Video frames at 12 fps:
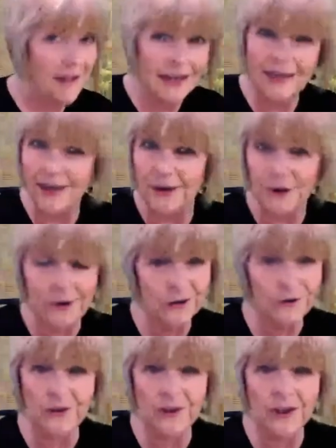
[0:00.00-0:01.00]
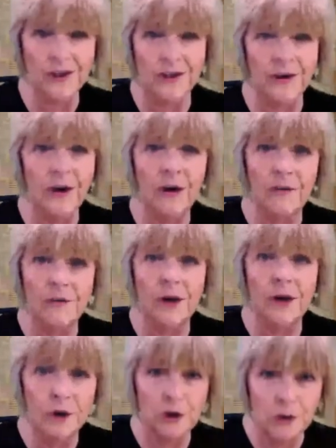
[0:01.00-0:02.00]
They are not thinking of
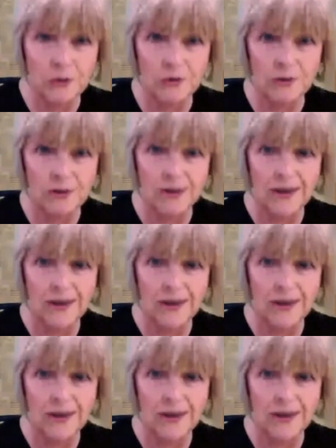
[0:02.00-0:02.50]
you.